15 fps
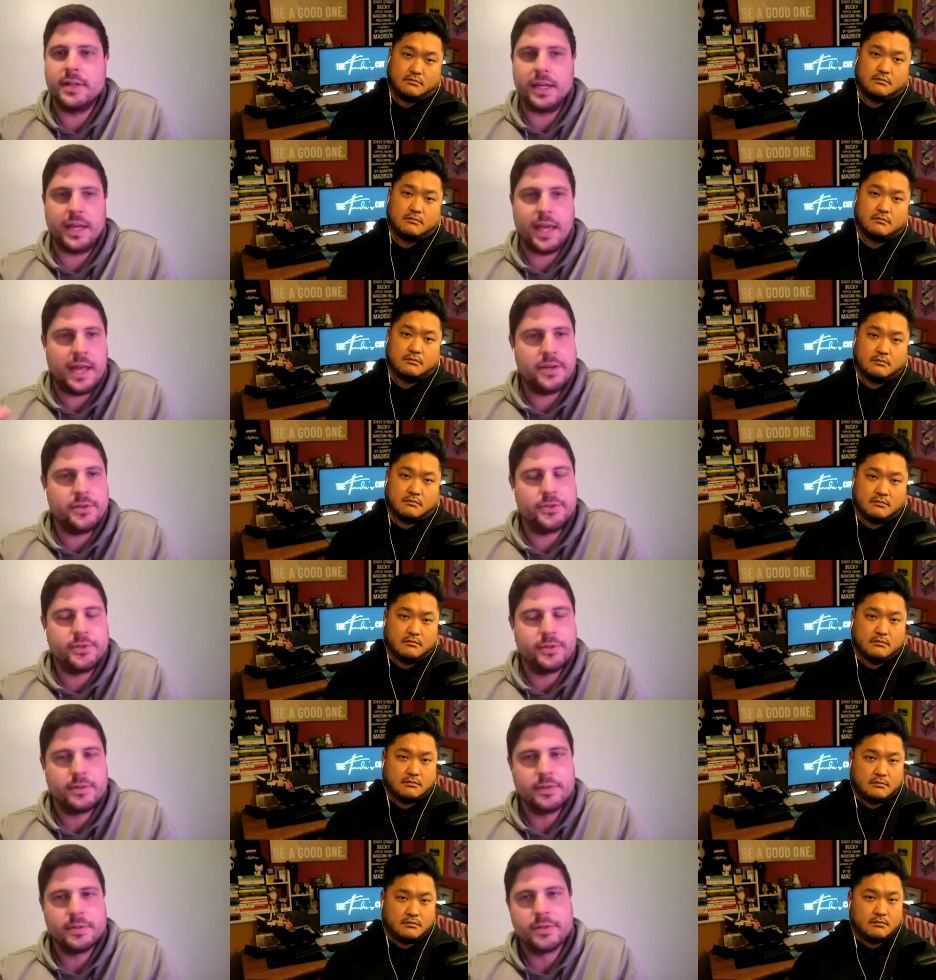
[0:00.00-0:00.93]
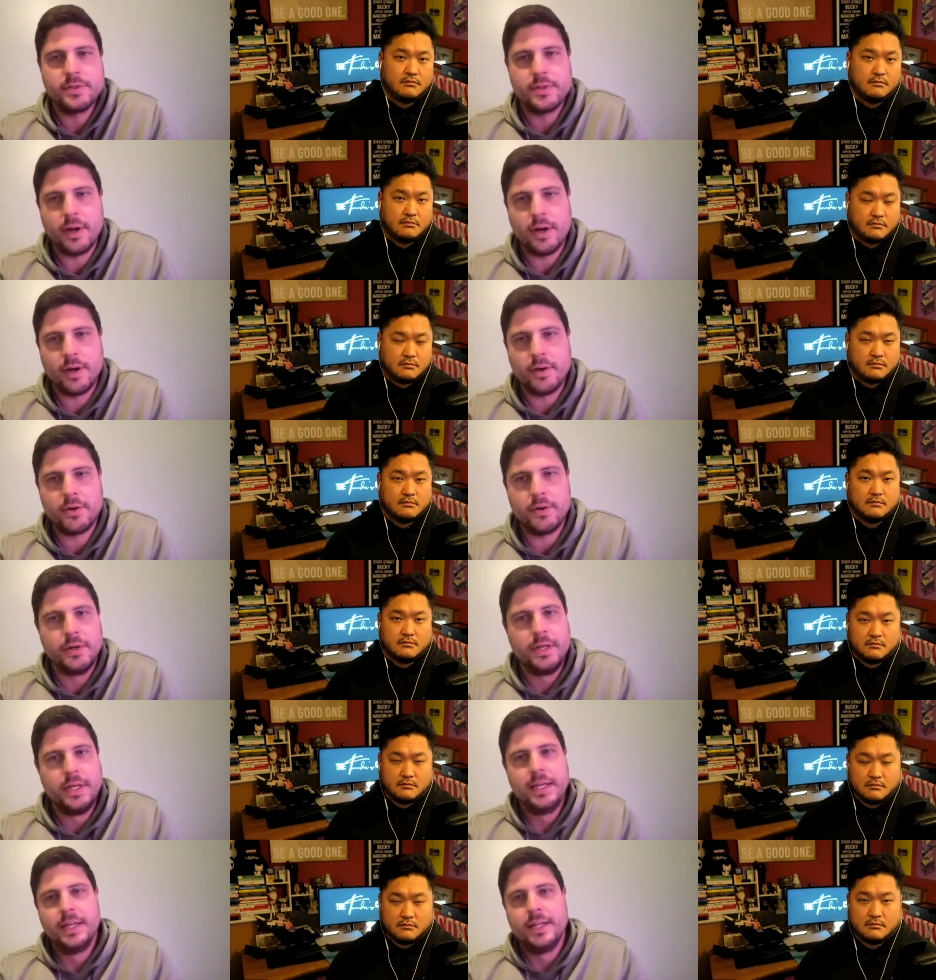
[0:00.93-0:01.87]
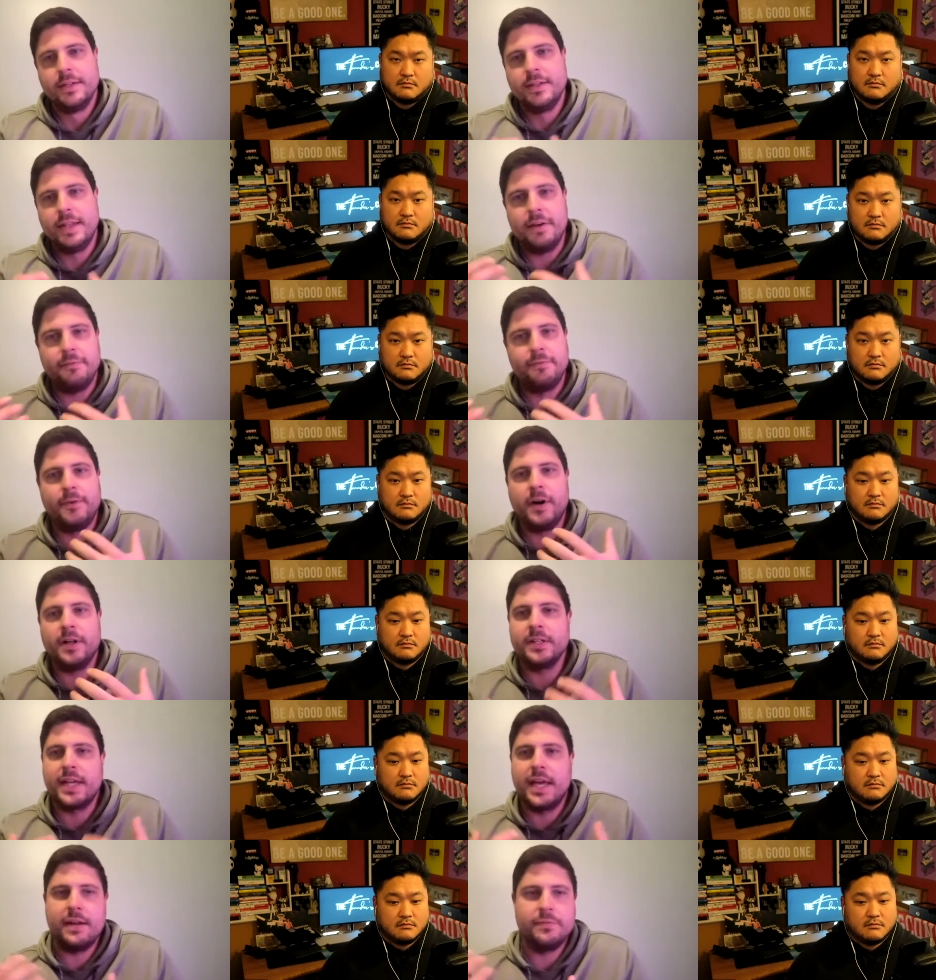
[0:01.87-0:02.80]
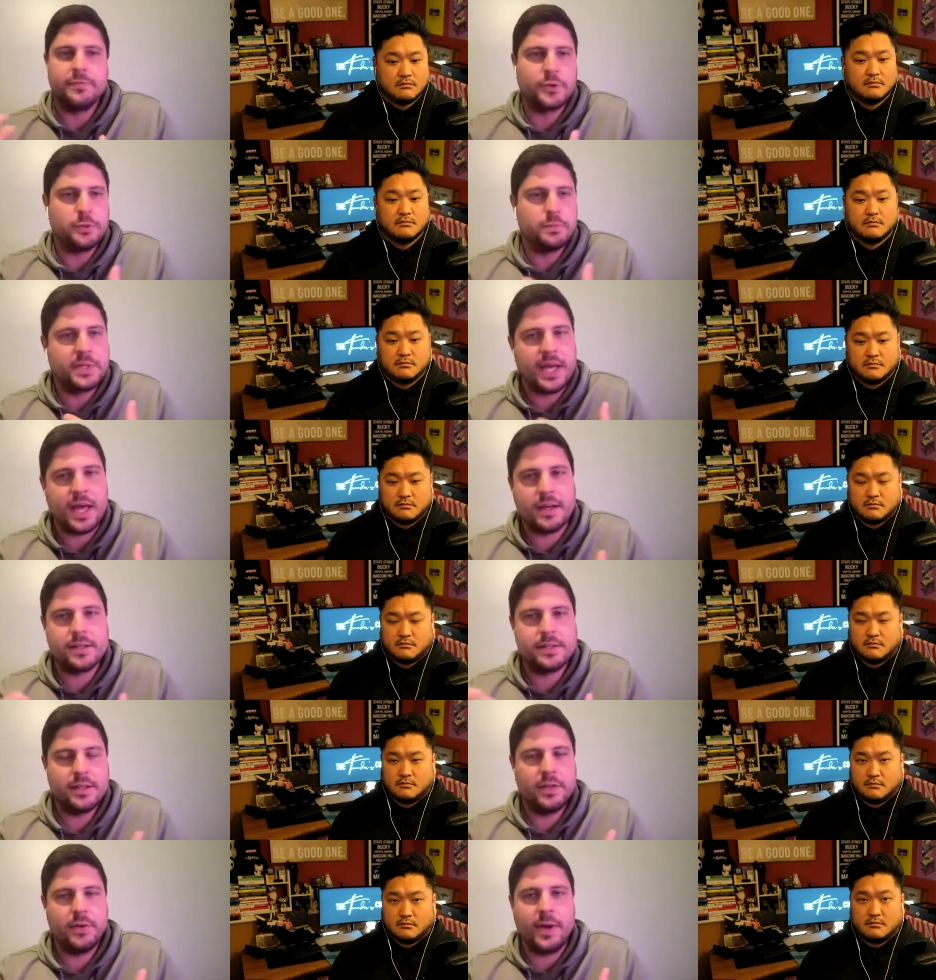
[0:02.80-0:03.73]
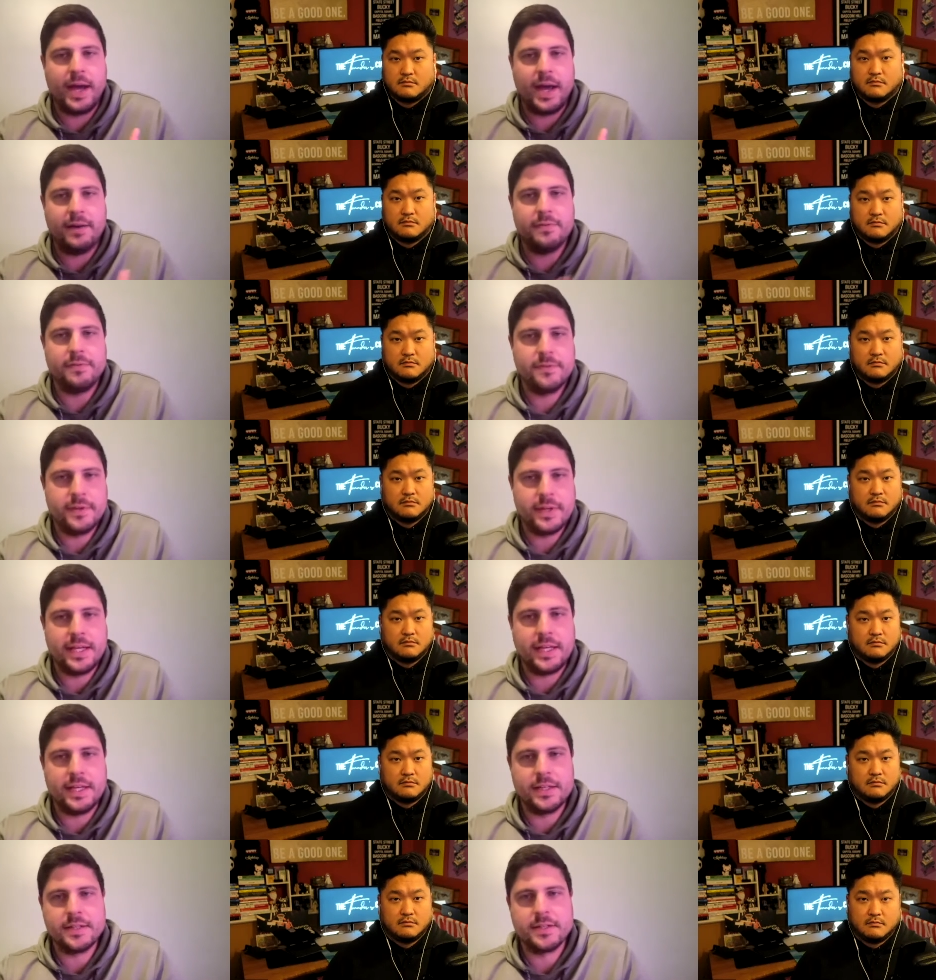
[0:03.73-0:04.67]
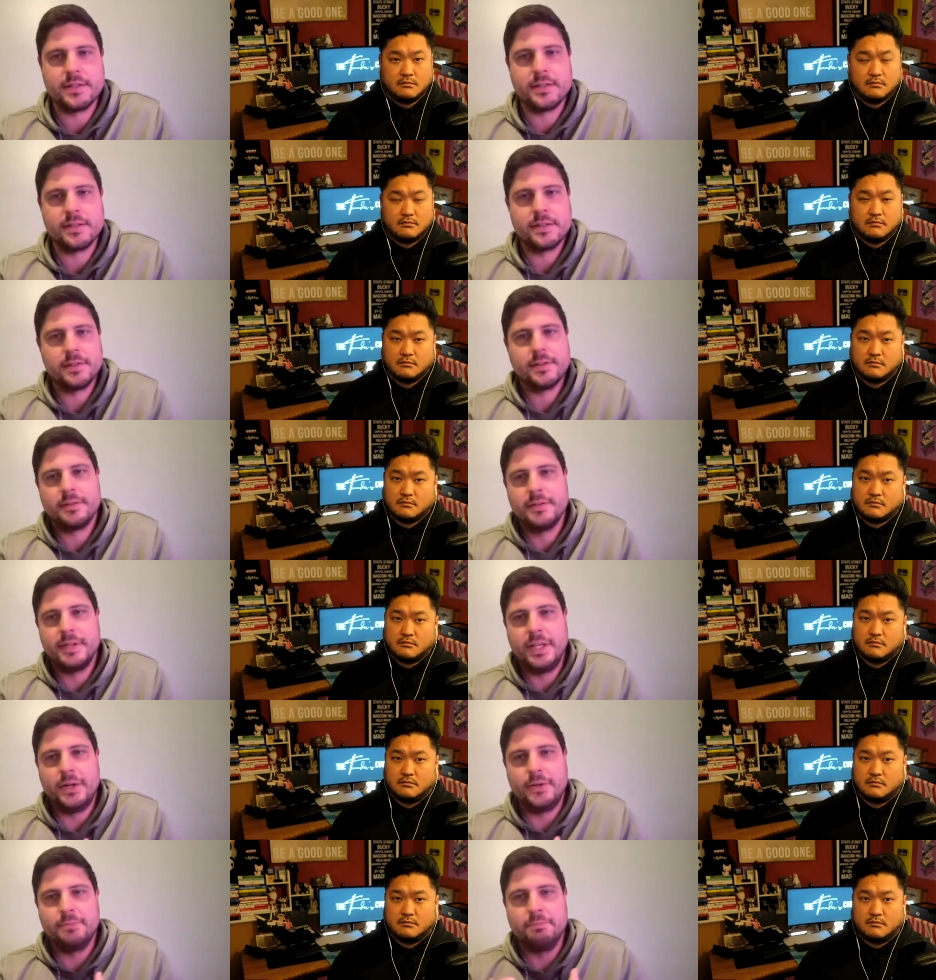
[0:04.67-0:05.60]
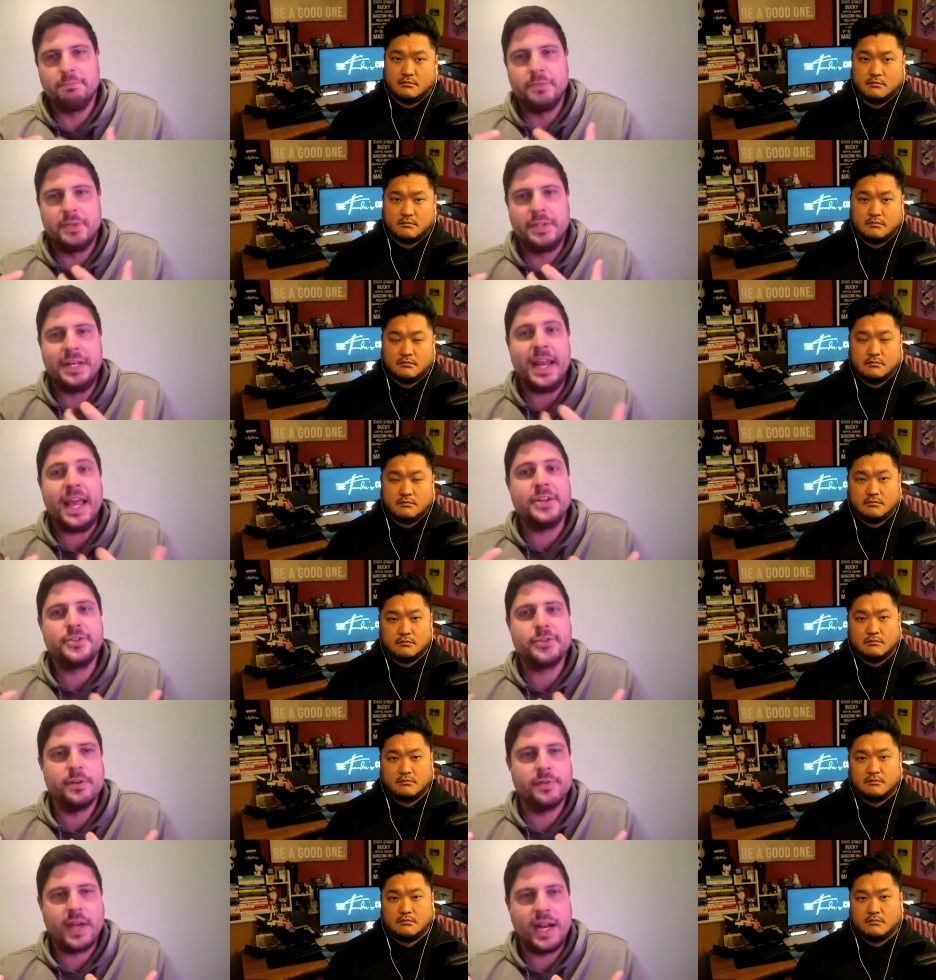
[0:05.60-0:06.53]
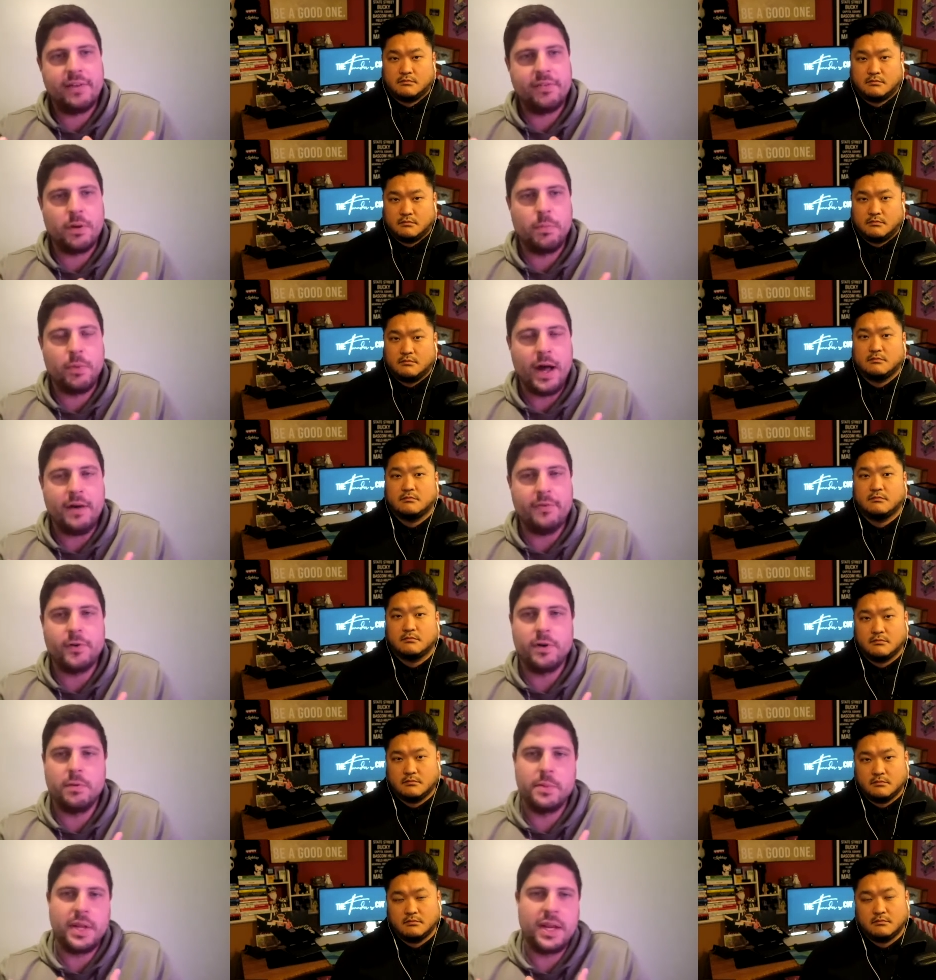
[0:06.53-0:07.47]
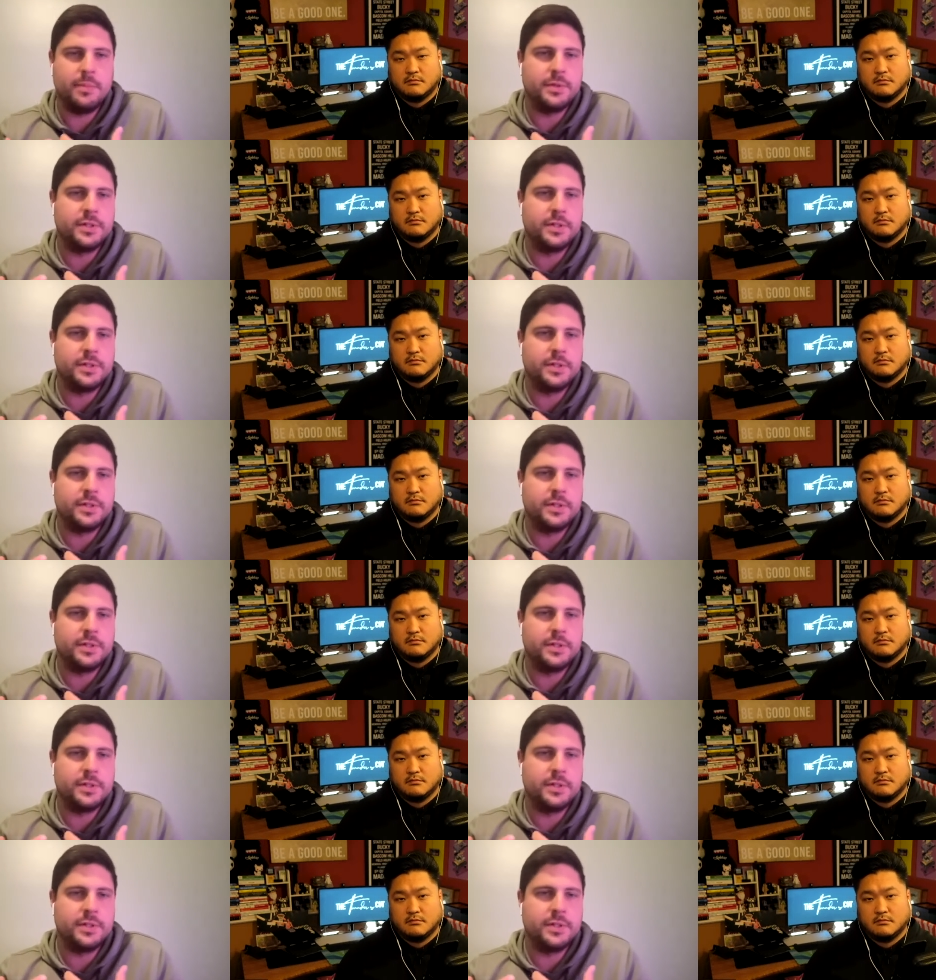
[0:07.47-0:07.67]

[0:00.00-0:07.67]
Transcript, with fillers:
Speaker 1: and engage. So that fun kind of group text that you have is, you know, the nature of kind of our platform, being